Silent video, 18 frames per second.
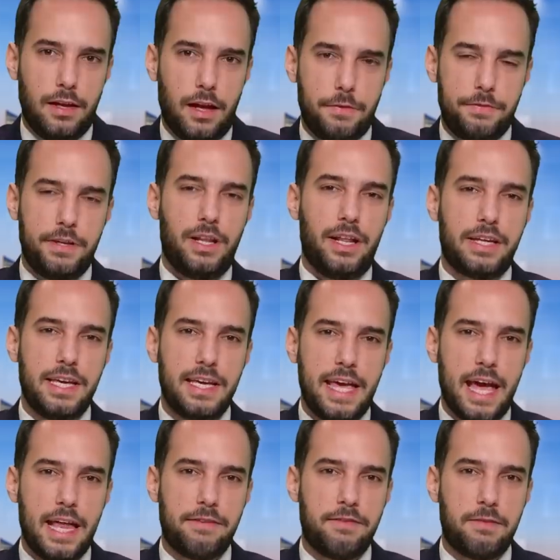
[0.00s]
I feel like you
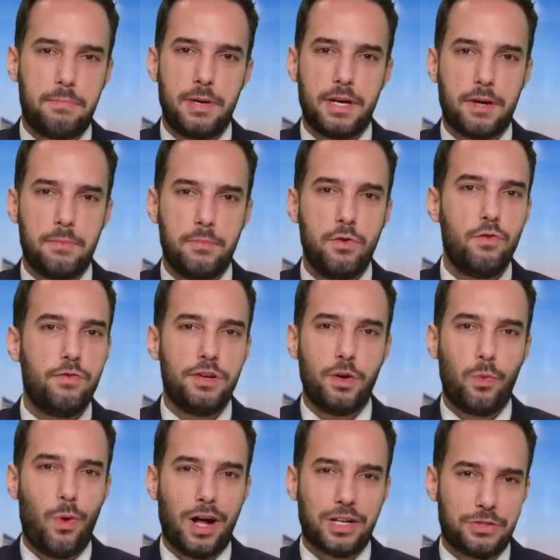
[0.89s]
can't even pick a movie
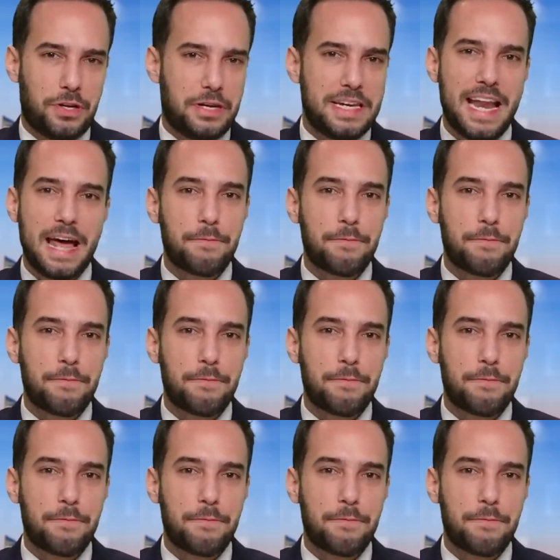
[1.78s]
to watch on